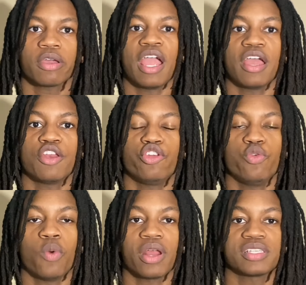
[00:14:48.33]
and
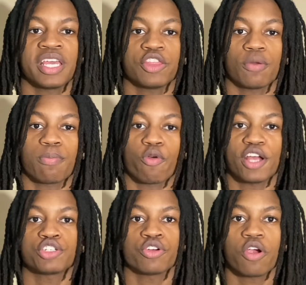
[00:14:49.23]
you want to take the
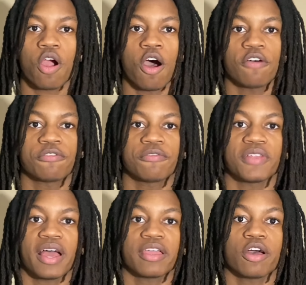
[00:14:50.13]
pressure off of
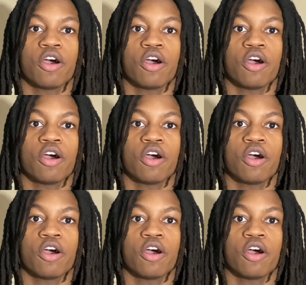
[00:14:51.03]
like,